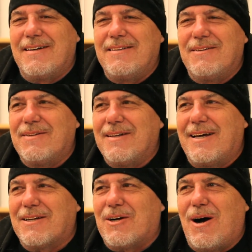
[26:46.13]
you know,
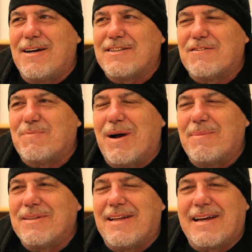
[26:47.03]
at a cost of
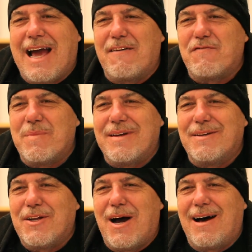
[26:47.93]
probably like
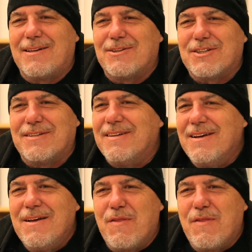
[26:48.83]
$500,000 and